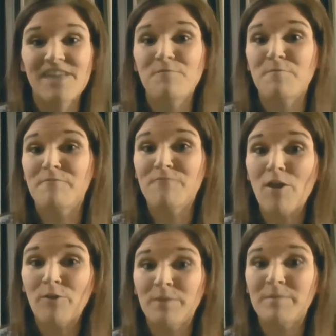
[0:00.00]
If you've been
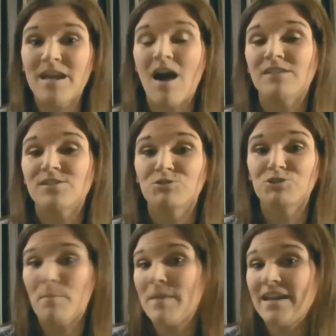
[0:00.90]
following me on
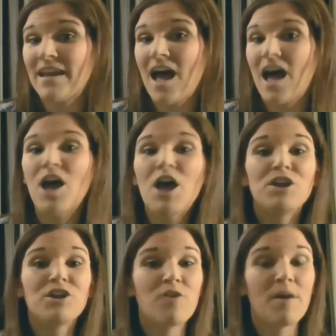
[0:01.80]
social media,
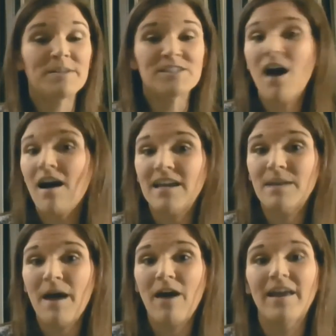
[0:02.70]
you know I've been talking
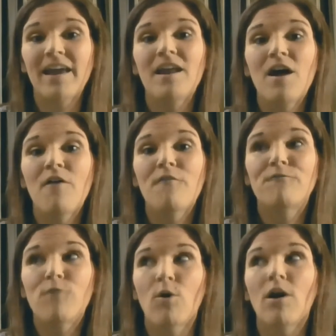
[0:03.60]
about it
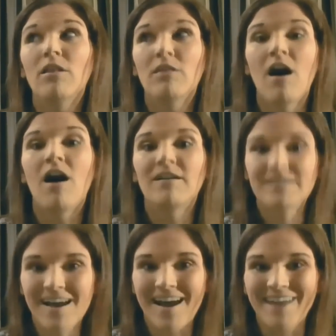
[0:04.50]
for a long
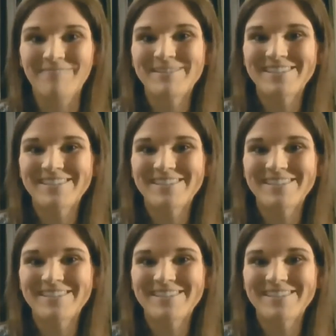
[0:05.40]
time.